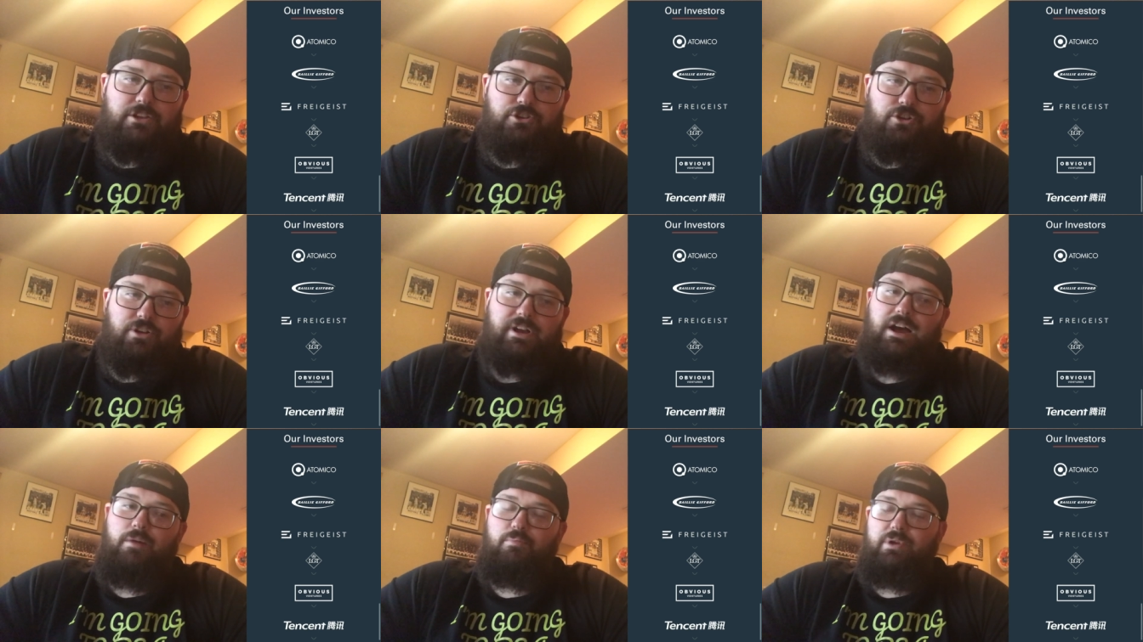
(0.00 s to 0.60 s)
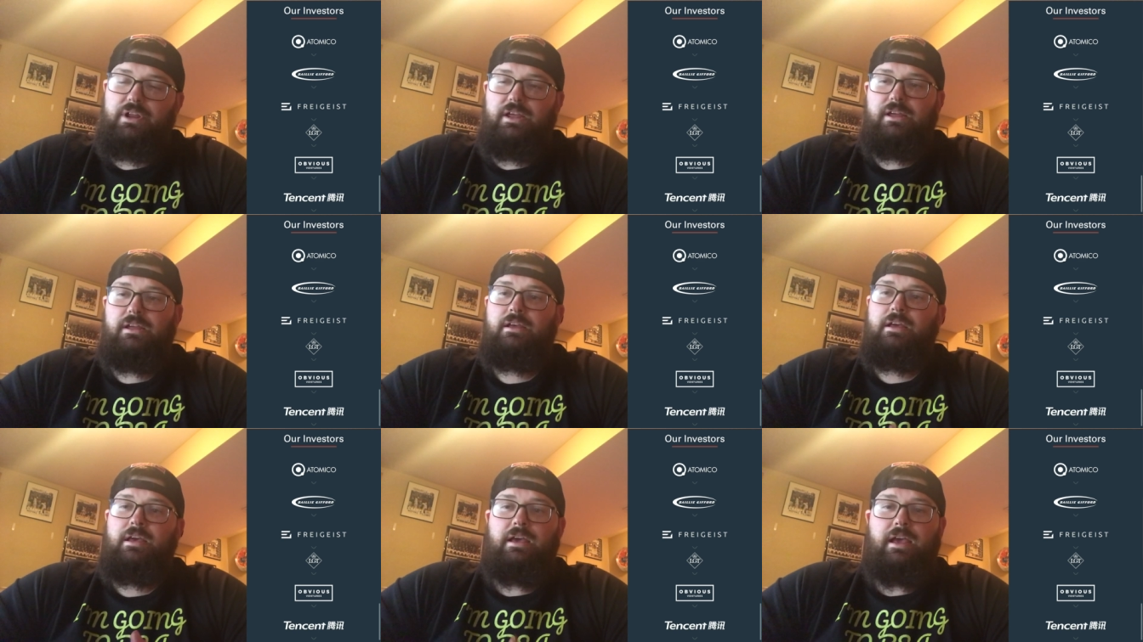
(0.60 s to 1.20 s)
company,
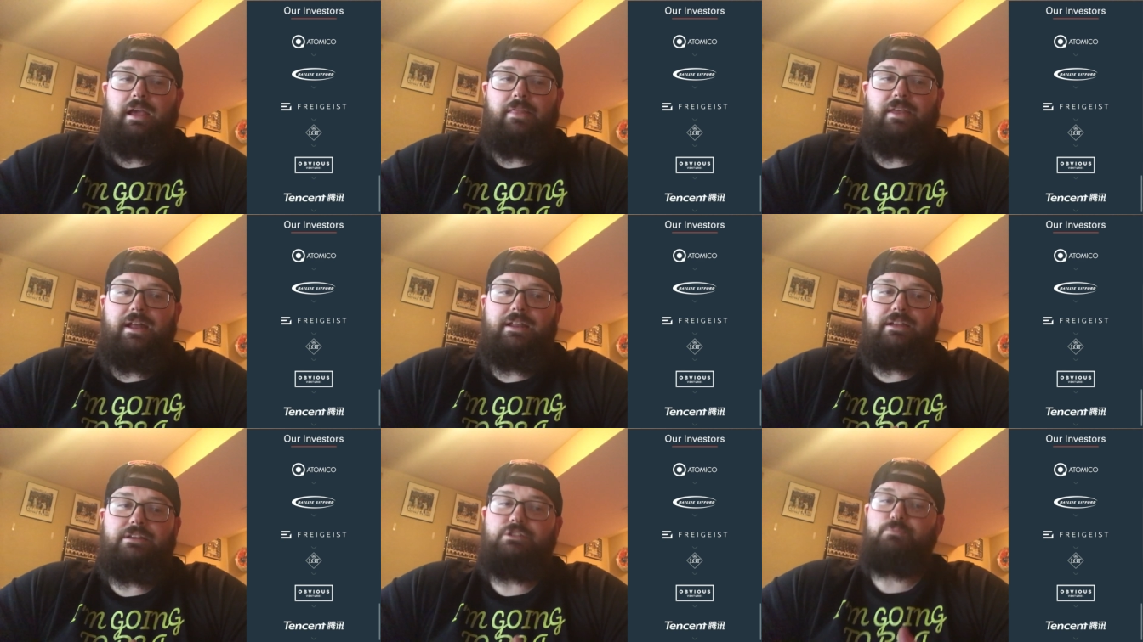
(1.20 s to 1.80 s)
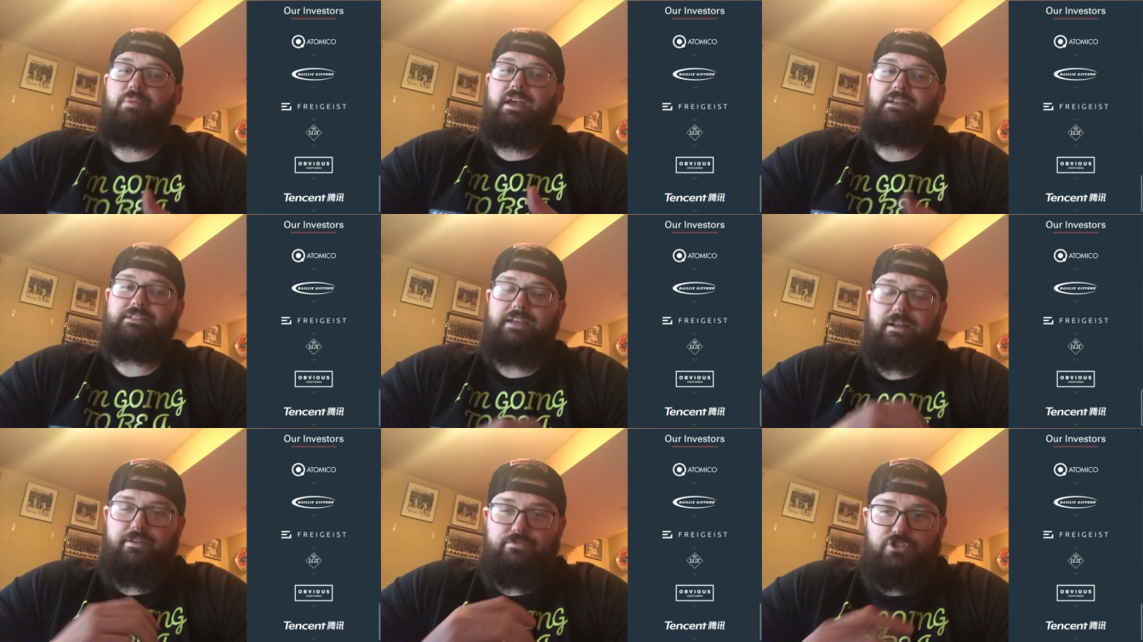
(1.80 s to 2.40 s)
and that is based
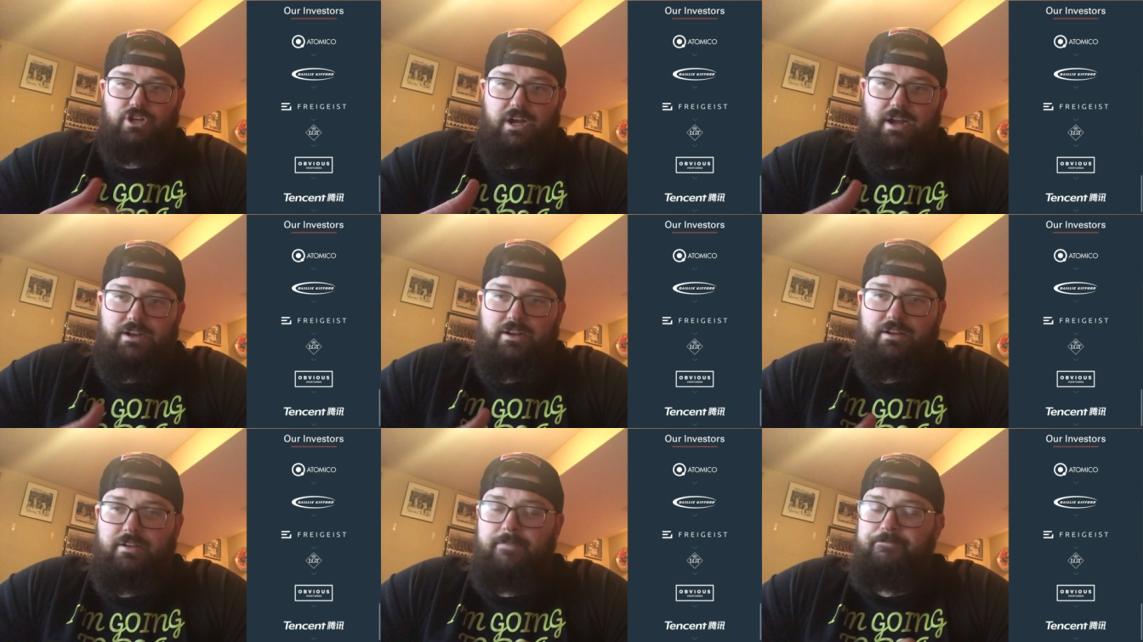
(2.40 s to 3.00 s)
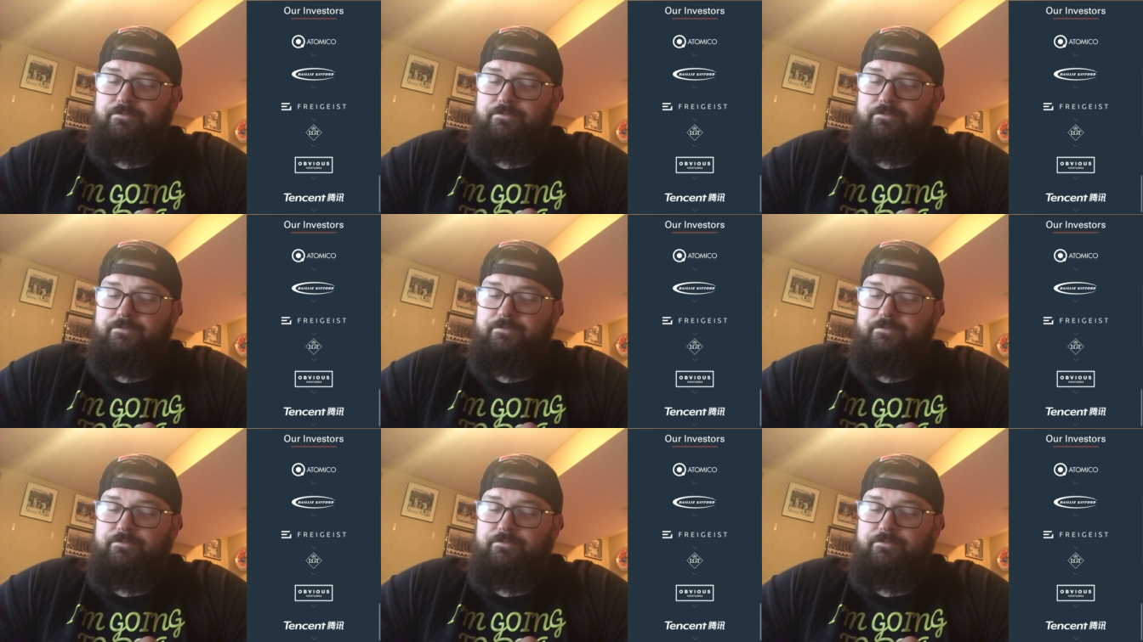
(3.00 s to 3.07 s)
out of China.